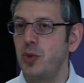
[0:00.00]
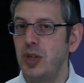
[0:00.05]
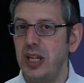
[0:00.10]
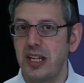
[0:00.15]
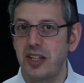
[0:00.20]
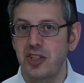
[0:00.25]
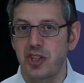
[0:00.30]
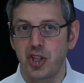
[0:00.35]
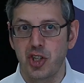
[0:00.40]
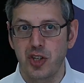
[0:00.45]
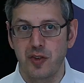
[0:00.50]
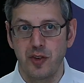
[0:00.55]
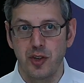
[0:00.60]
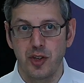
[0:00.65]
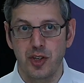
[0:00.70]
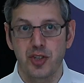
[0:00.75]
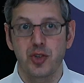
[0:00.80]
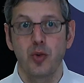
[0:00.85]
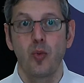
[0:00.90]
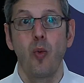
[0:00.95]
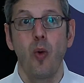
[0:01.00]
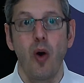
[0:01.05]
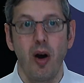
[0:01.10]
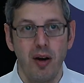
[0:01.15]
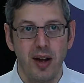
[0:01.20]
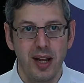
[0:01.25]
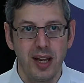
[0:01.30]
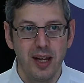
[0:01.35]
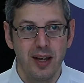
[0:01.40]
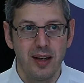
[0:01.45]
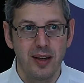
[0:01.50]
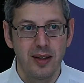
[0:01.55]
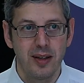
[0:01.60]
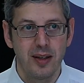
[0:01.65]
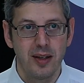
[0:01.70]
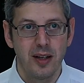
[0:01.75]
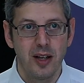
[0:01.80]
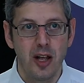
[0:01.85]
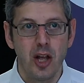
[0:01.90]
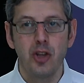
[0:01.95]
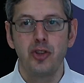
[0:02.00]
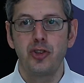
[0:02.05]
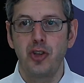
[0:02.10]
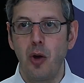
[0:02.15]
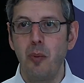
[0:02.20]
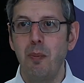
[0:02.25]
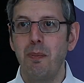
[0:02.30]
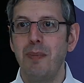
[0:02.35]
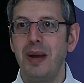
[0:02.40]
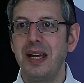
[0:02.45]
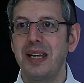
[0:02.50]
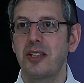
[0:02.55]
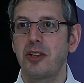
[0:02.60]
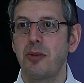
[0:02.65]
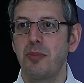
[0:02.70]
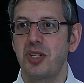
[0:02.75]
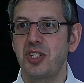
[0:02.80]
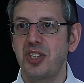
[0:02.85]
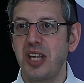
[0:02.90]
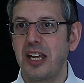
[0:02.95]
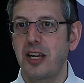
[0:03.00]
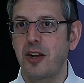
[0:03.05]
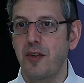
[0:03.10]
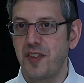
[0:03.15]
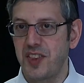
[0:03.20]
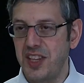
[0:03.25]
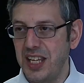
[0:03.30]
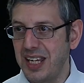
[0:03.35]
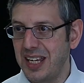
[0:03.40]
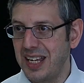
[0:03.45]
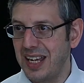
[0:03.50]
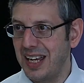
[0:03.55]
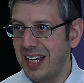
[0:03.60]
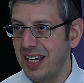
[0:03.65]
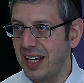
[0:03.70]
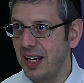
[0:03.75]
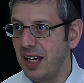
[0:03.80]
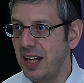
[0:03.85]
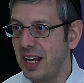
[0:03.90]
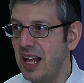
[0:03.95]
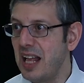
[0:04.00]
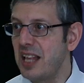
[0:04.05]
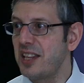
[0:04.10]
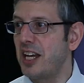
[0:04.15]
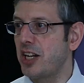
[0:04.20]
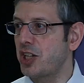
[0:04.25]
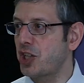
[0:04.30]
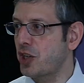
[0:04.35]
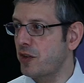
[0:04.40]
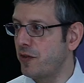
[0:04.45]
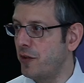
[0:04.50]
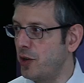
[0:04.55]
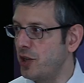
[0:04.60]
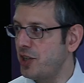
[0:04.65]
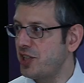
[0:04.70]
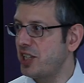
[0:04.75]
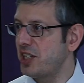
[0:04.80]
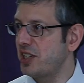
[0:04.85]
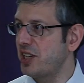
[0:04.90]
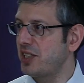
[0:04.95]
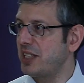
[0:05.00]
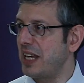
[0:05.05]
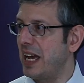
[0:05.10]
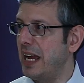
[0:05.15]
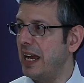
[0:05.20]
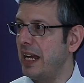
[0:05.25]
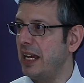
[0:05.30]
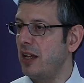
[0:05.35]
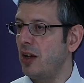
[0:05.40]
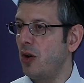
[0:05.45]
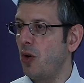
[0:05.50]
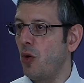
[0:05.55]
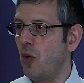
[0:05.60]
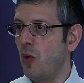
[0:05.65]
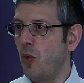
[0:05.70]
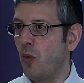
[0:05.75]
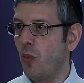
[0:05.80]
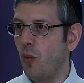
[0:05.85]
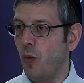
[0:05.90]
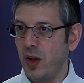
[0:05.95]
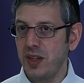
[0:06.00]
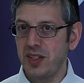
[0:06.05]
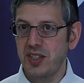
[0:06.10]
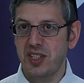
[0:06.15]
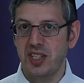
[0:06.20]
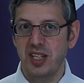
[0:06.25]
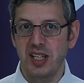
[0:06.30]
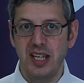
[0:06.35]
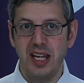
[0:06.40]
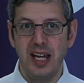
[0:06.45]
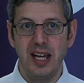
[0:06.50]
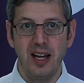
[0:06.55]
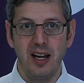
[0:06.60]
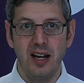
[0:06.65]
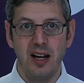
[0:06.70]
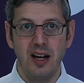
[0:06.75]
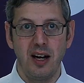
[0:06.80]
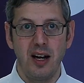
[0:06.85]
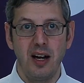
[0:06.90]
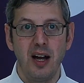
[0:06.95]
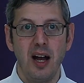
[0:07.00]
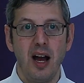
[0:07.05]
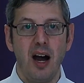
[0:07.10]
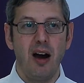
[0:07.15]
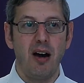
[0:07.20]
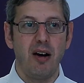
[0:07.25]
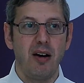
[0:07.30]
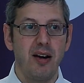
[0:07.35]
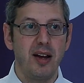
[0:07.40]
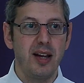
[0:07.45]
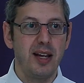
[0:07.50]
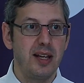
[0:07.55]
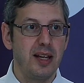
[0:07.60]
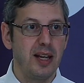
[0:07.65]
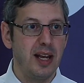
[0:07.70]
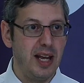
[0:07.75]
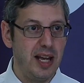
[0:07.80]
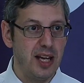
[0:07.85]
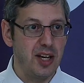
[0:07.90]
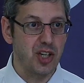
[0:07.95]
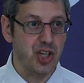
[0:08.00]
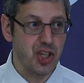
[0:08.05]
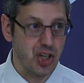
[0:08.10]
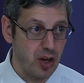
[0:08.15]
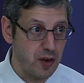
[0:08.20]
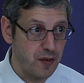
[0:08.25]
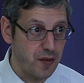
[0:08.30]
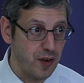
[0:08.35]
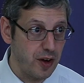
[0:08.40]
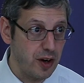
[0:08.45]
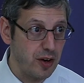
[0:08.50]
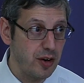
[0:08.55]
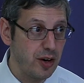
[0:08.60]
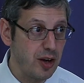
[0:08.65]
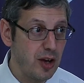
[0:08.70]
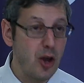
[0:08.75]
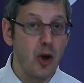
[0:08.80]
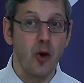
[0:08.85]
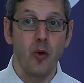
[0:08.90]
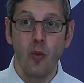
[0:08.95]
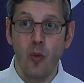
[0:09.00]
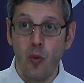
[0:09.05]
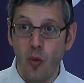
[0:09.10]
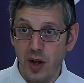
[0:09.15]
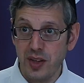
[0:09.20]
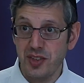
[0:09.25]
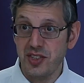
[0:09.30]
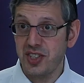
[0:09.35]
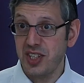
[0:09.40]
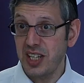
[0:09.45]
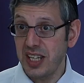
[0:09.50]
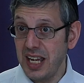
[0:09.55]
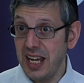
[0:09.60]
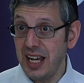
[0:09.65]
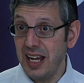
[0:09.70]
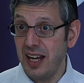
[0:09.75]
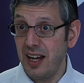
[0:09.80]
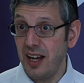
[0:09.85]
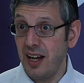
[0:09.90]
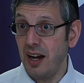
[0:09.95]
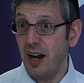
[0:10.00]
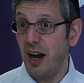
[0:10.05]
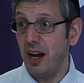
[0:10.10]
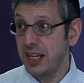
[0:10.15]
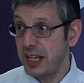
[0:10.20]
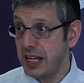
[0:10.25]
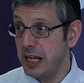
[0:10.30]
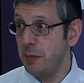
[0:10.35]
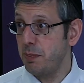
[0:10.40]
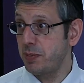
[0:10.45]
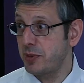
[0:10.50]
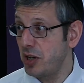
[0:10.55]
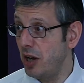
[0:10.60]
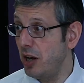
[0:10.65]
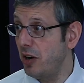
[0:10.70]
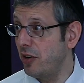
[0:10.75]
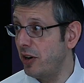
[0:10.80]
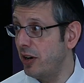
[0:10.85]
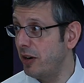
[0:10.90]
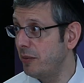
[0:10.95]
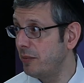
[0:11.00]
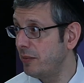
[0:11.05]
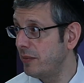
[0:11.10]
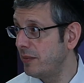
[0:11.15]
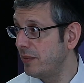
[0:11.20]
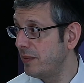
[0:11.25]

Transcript: unique to Shavuos. Why? Don't make the mistake of thinking that Shavuos is a day, once a year I hear shofar, once a year I keep Torah.